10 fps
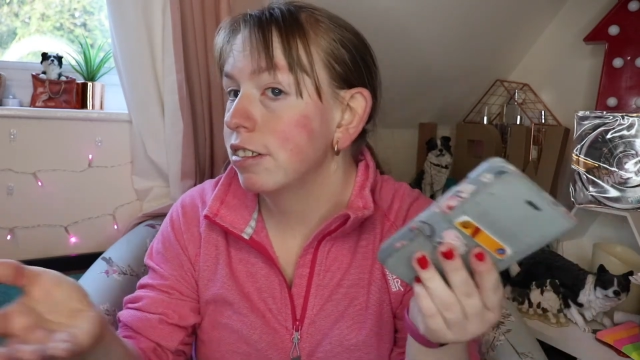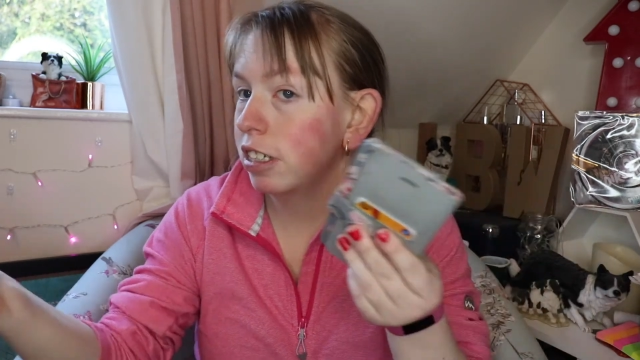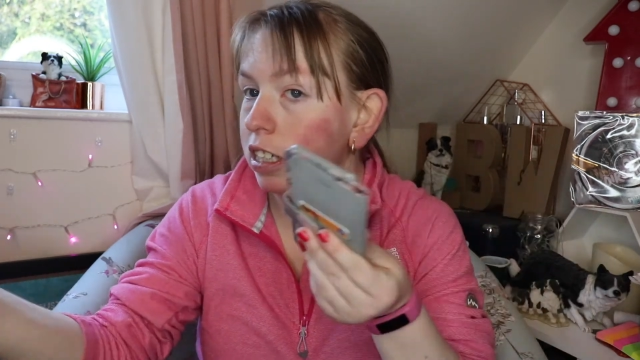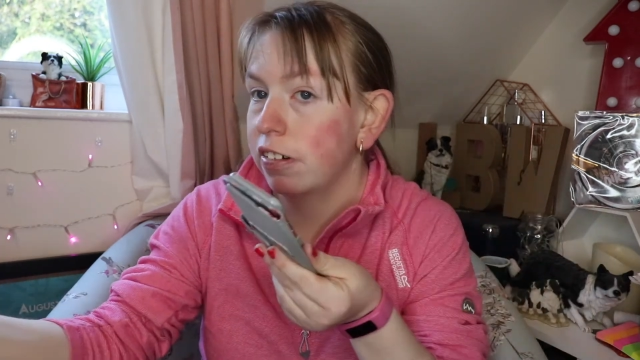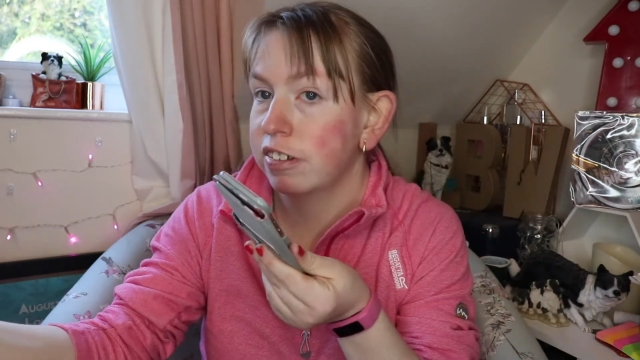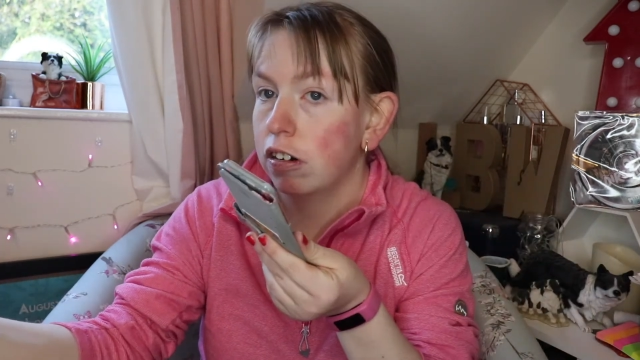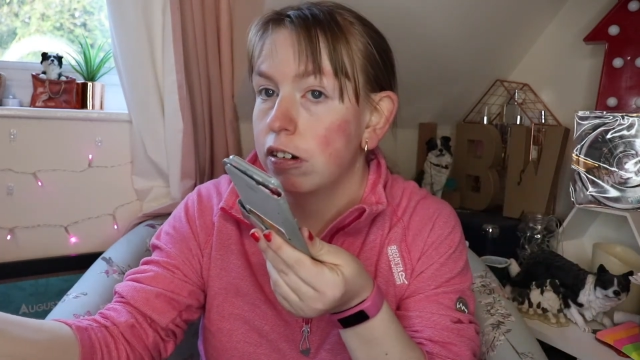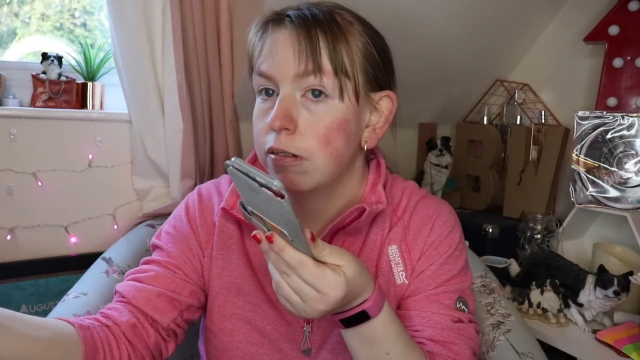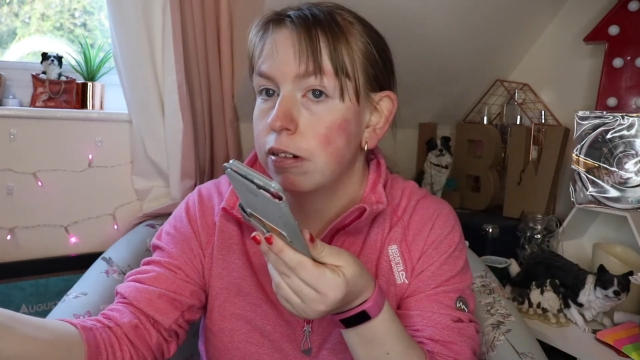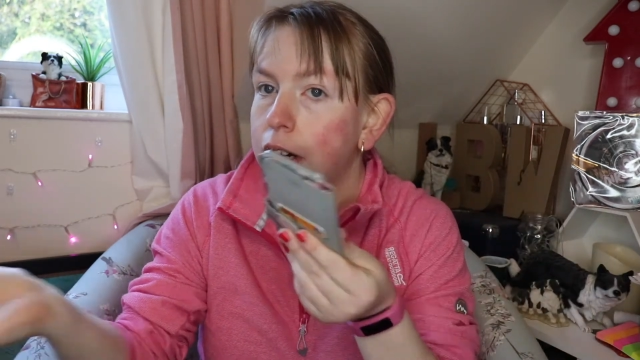Do you know he's got
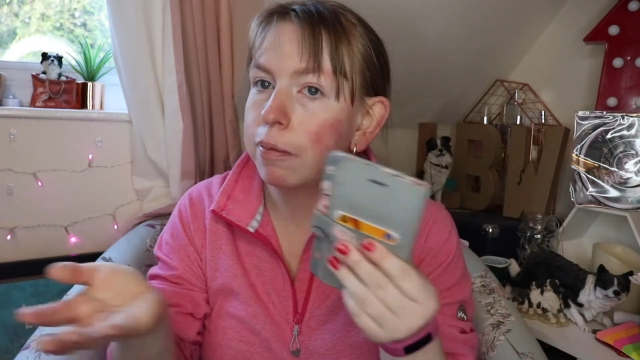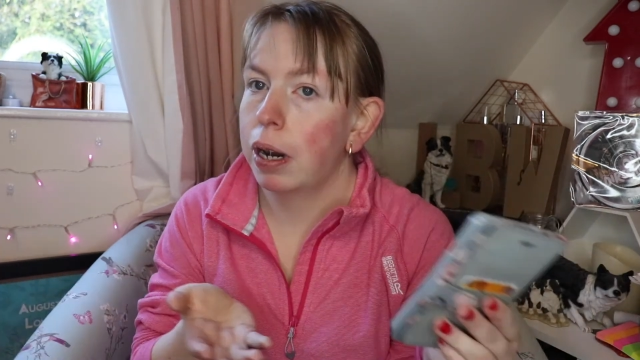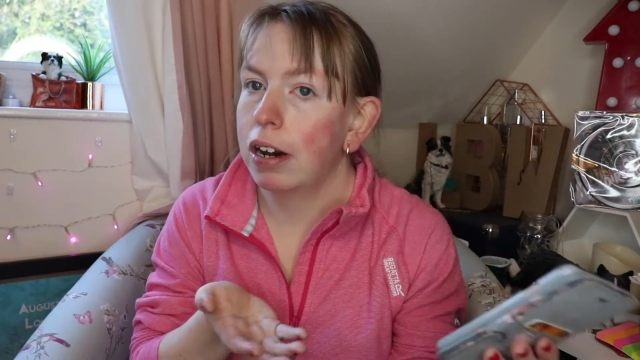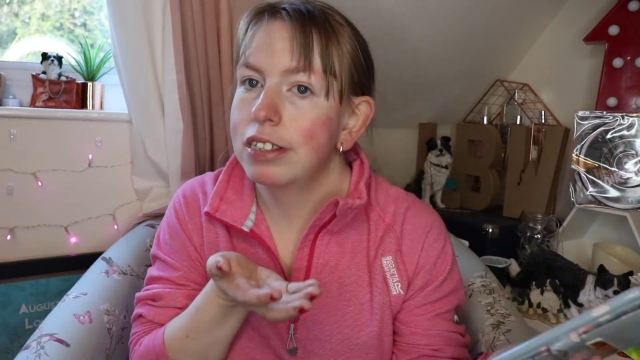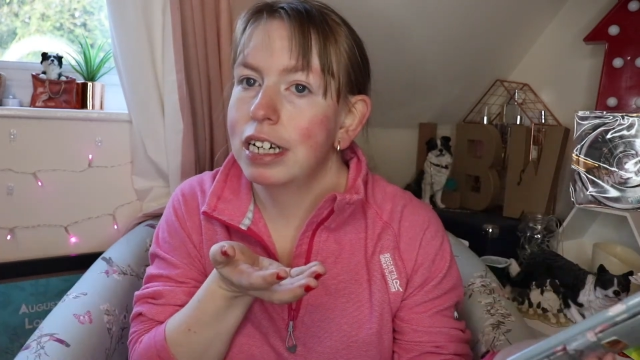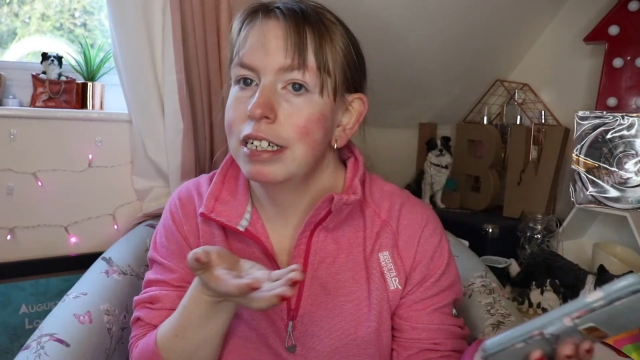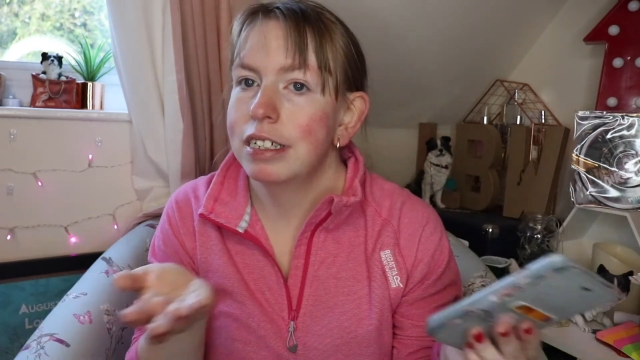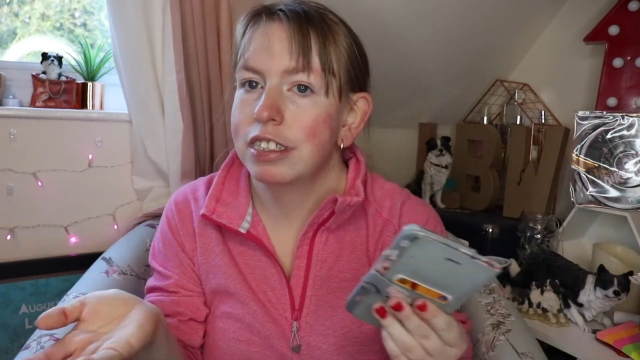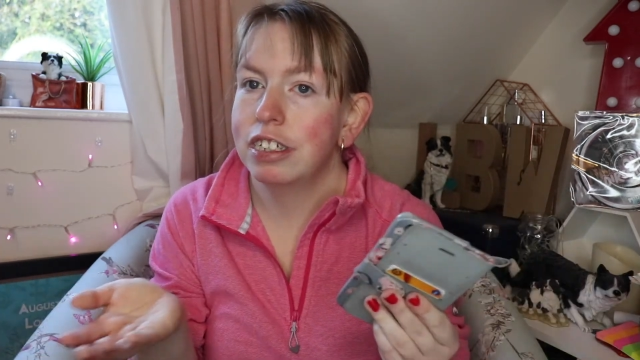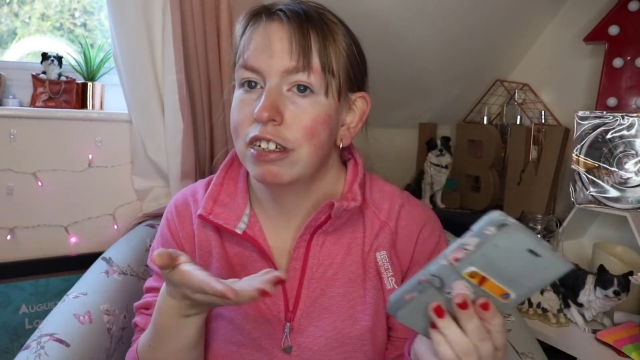a partner?
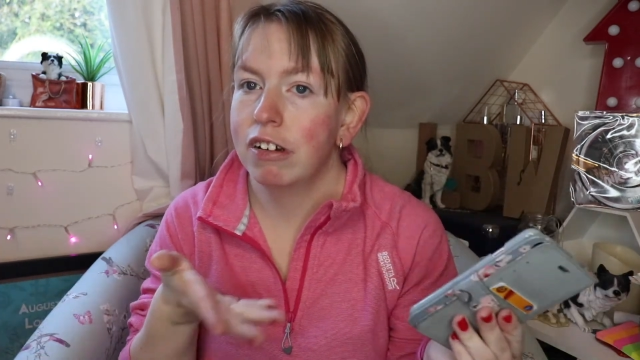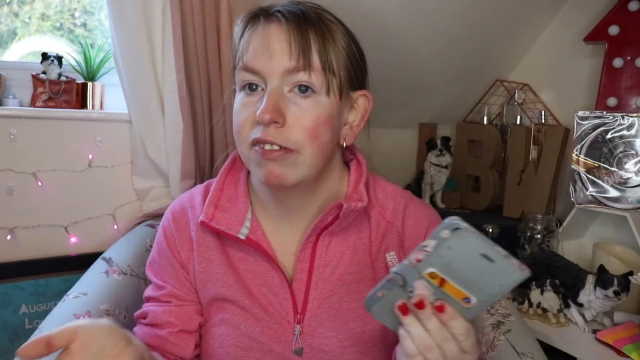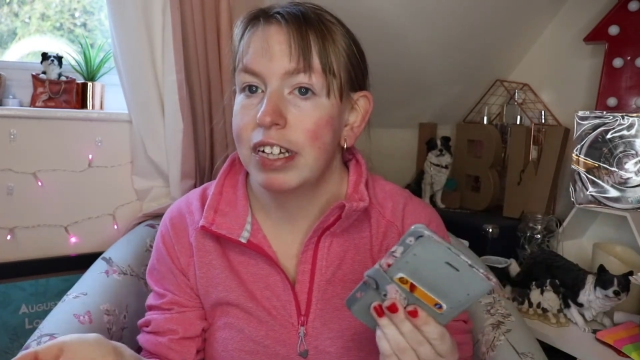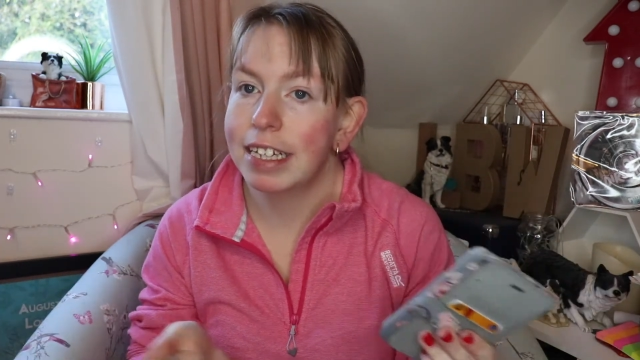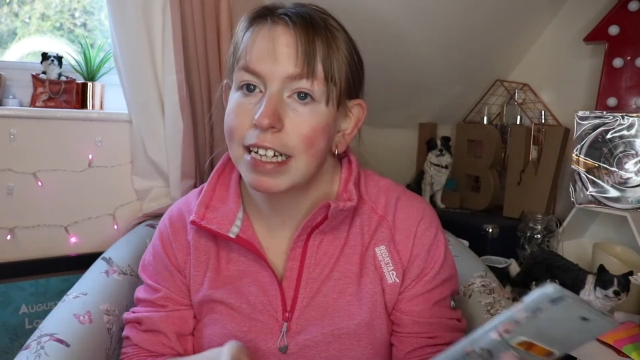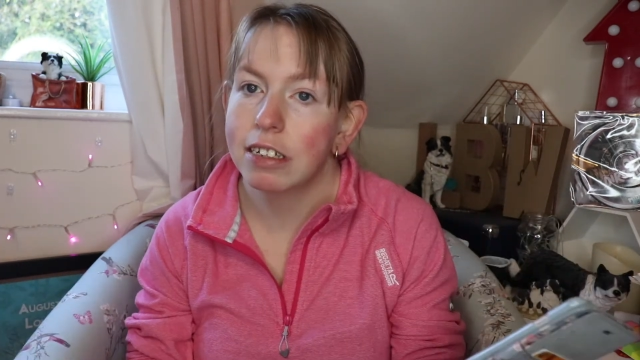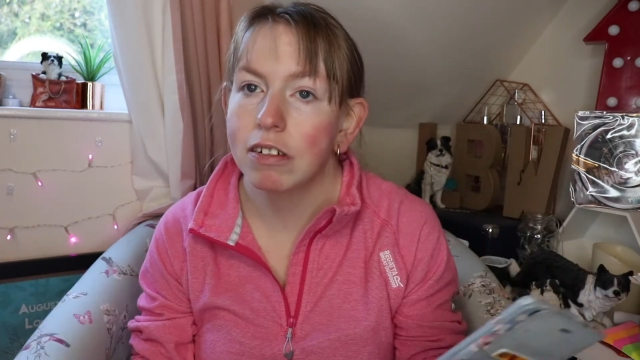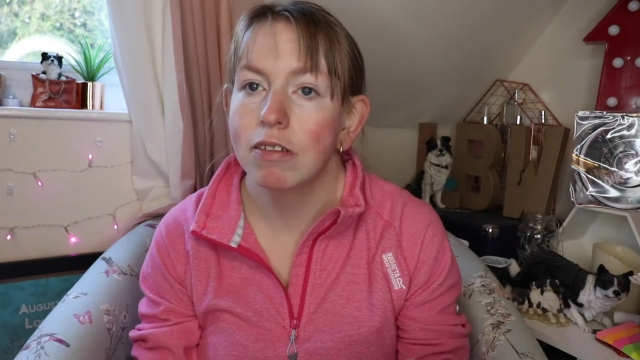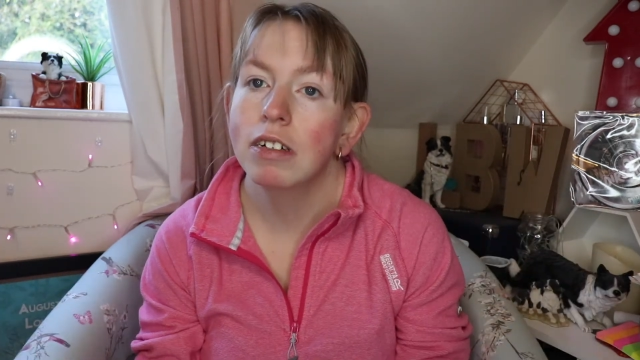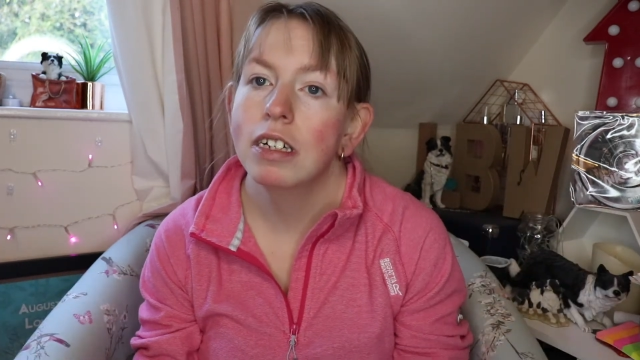Do you know if he's
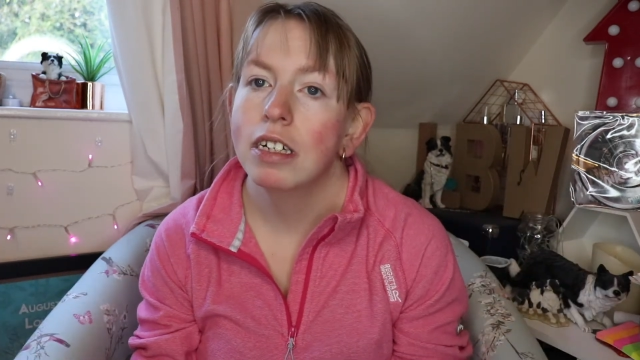single?